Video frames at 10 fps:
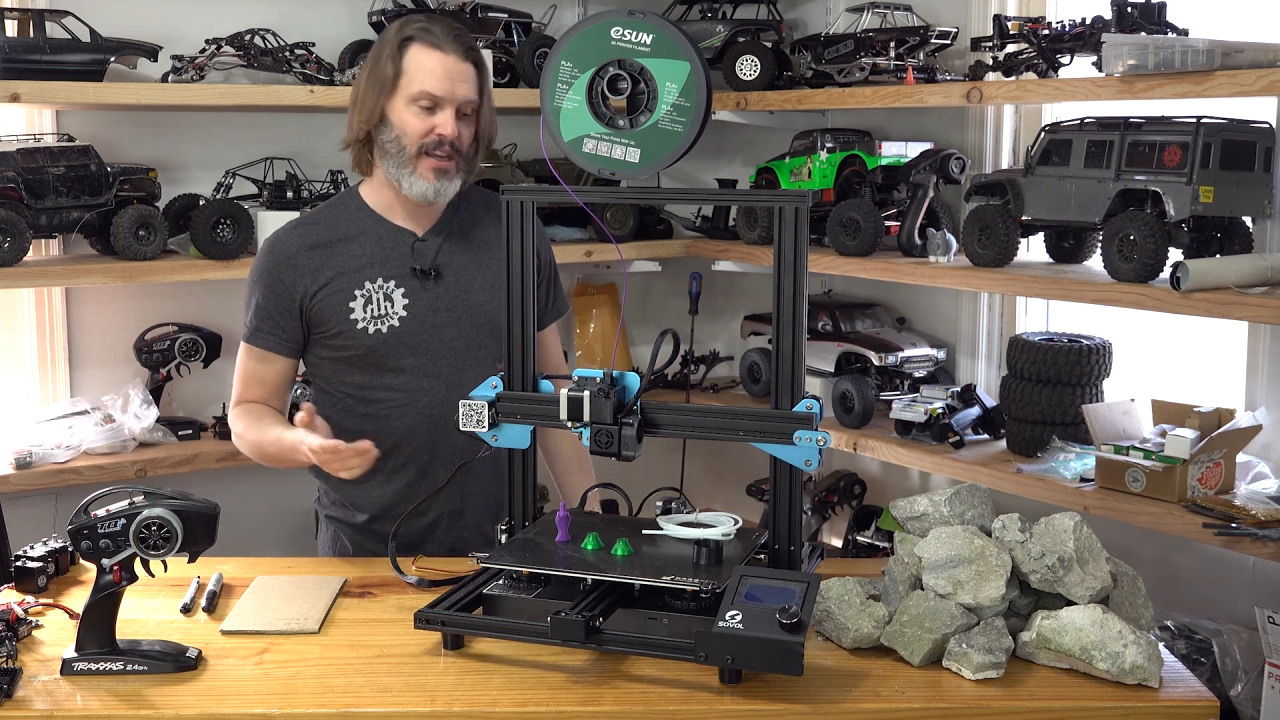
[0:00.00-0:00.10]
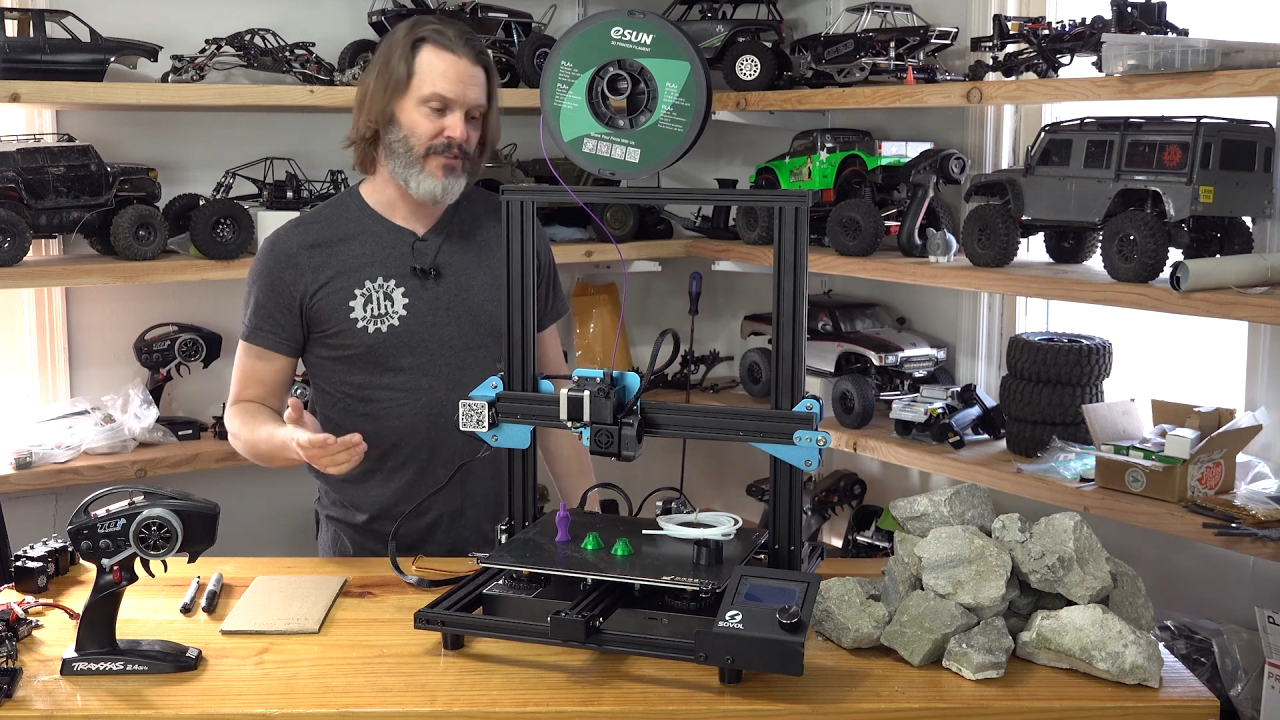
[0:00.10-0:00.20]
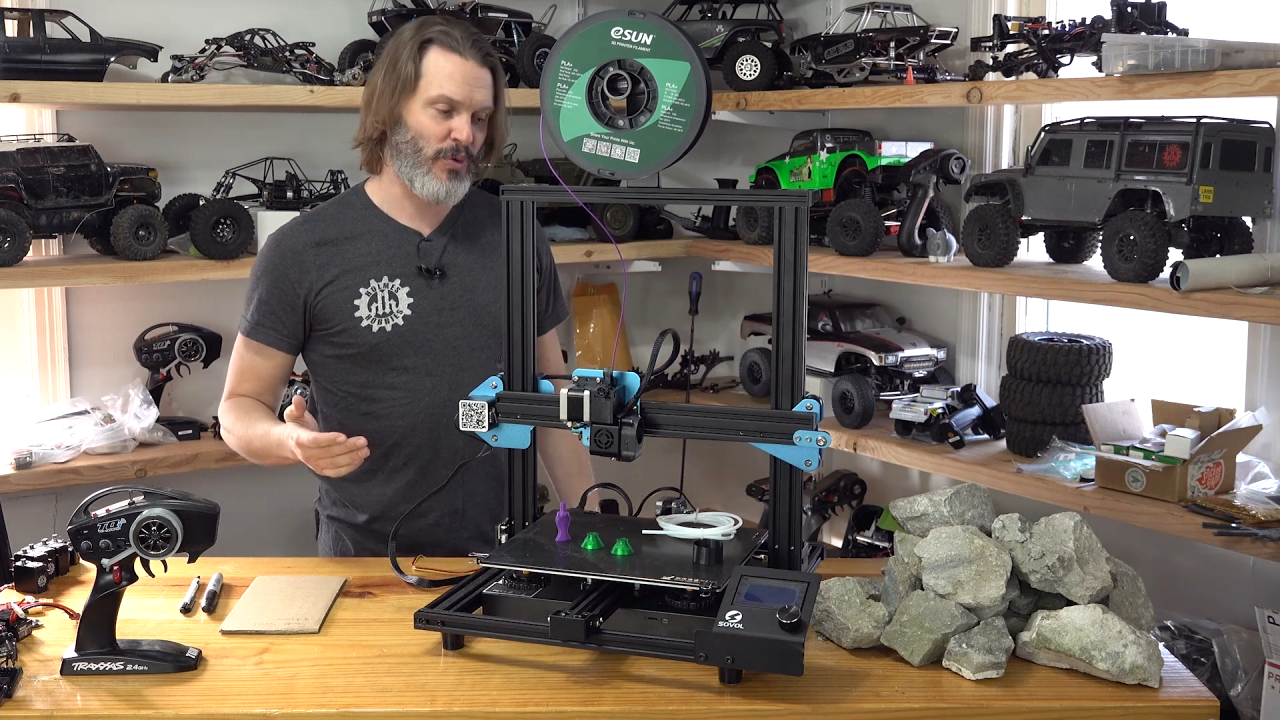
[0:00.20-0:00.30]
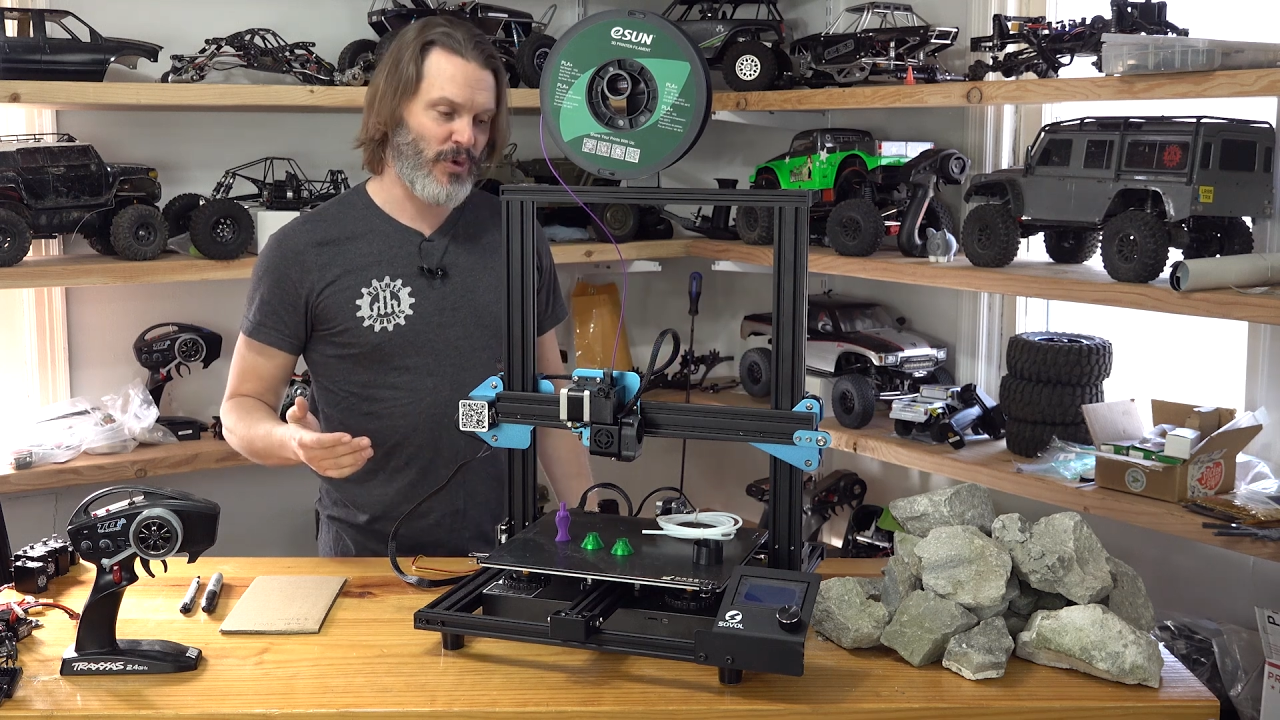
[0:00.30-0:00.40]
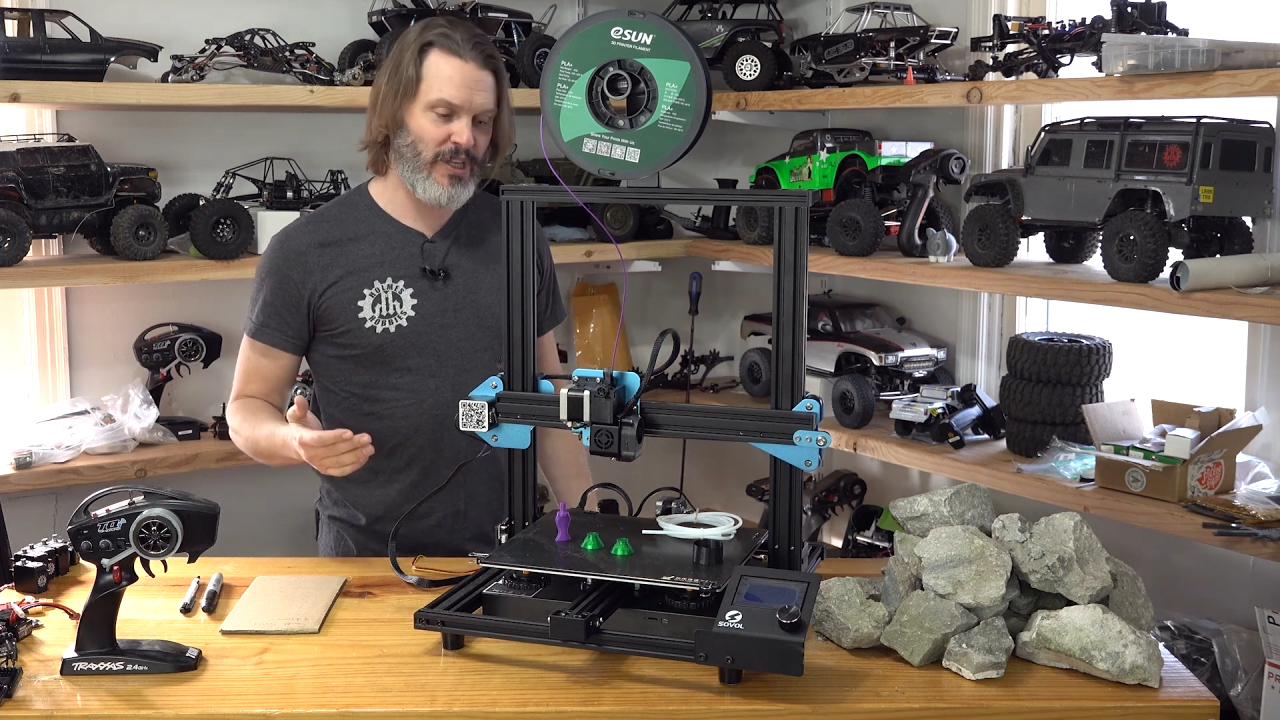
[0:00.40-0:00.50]

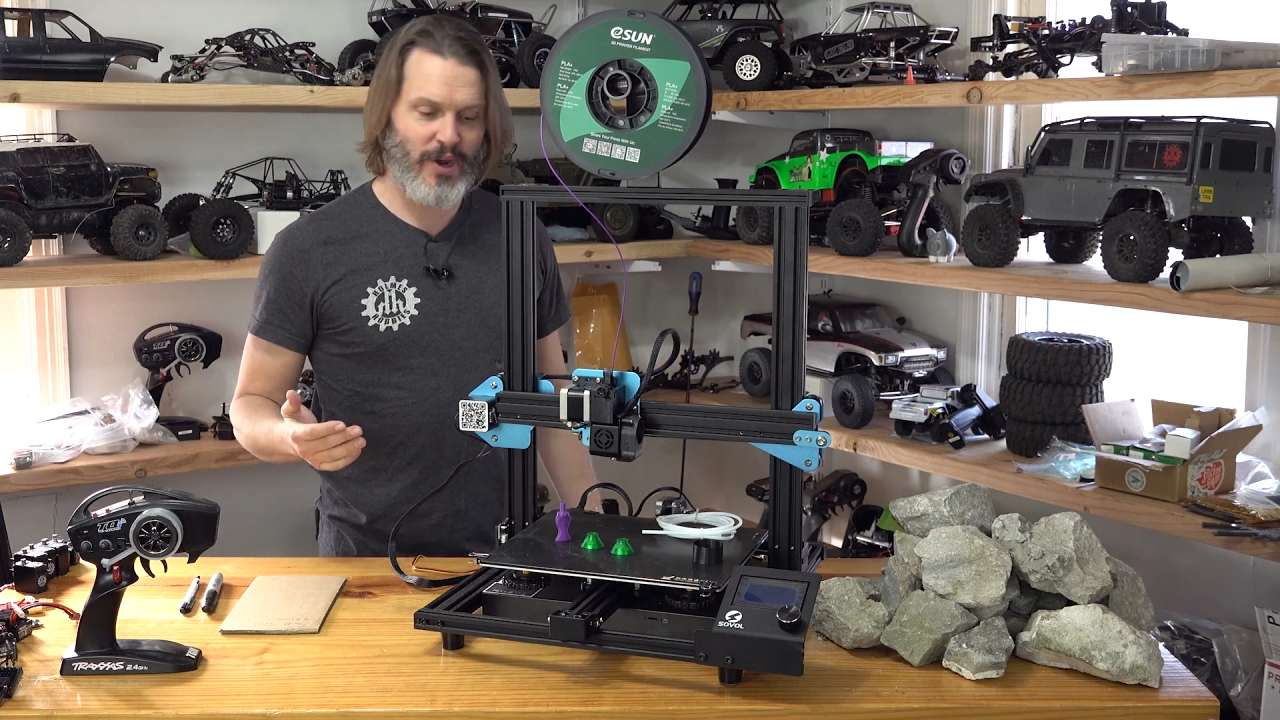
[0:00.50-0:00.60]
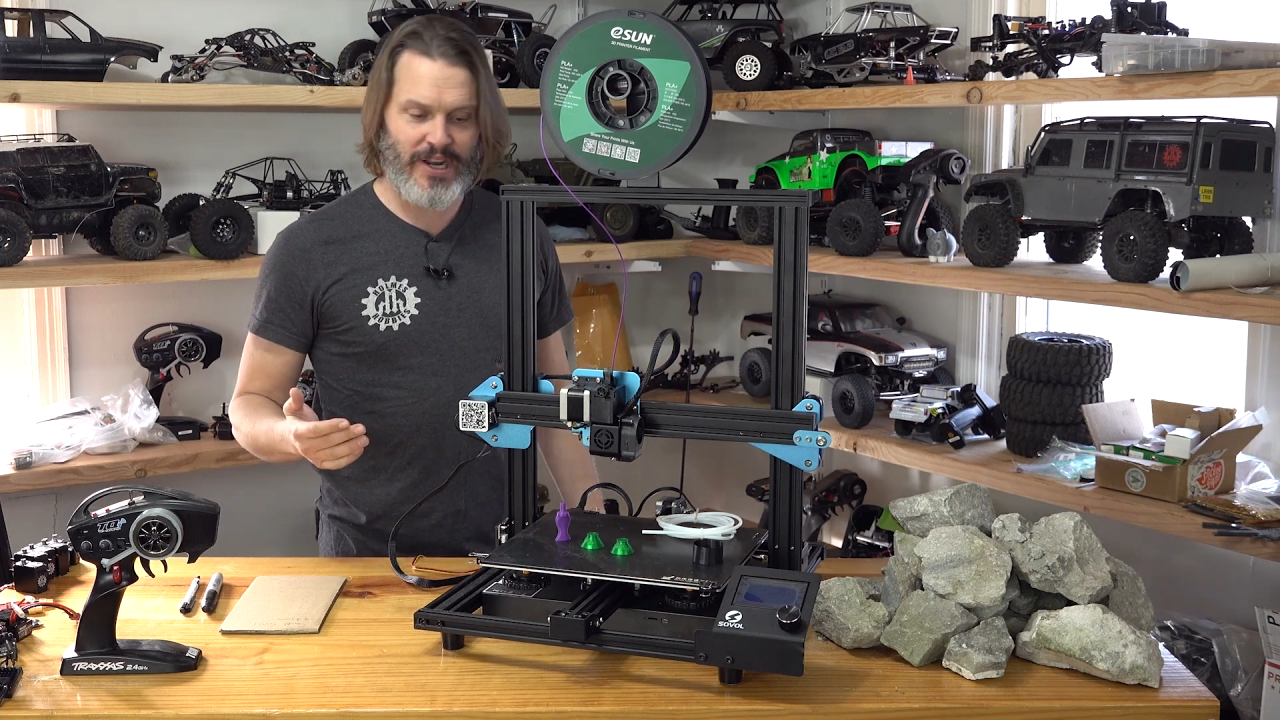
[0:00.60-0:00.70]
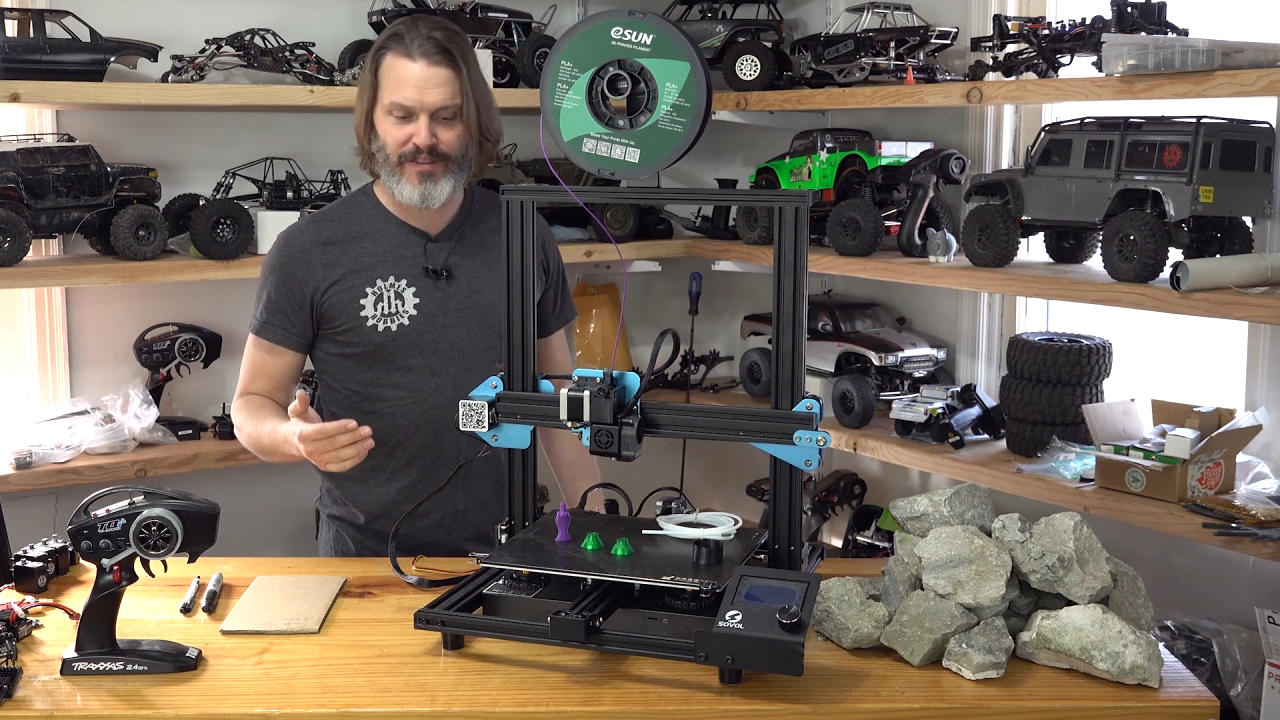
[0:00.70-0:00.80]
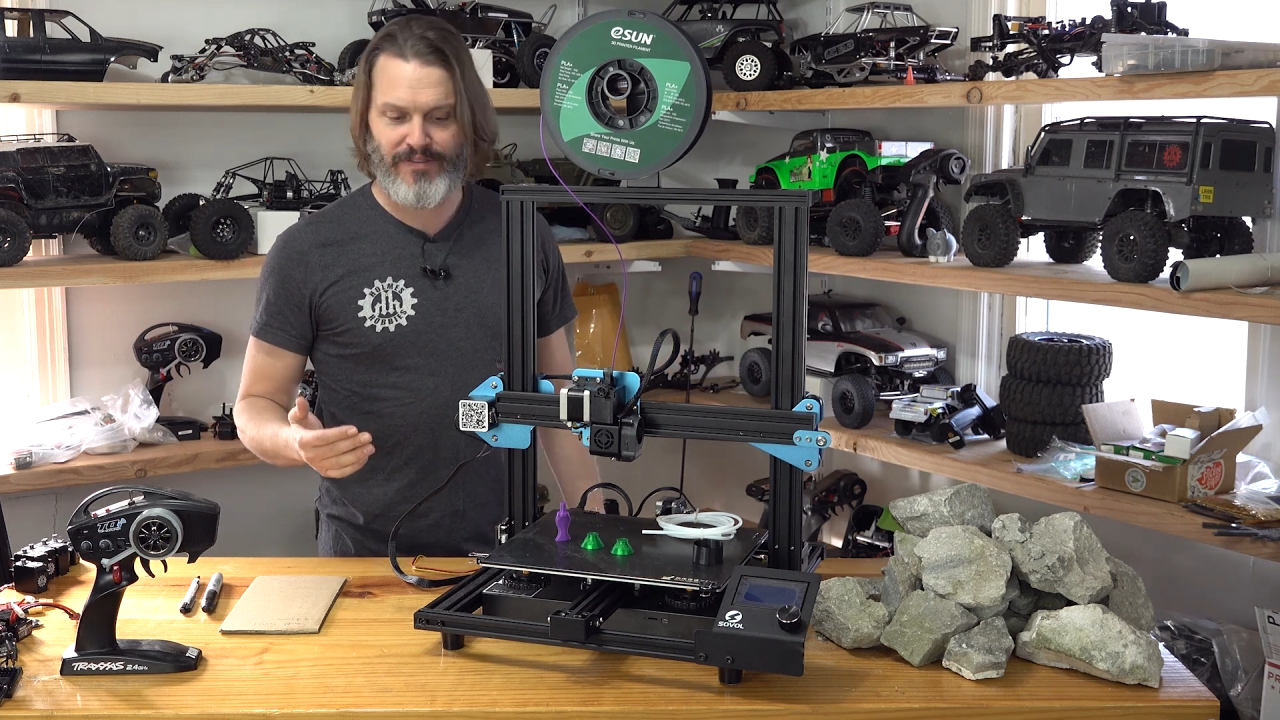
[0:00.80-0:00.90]
If you really want to get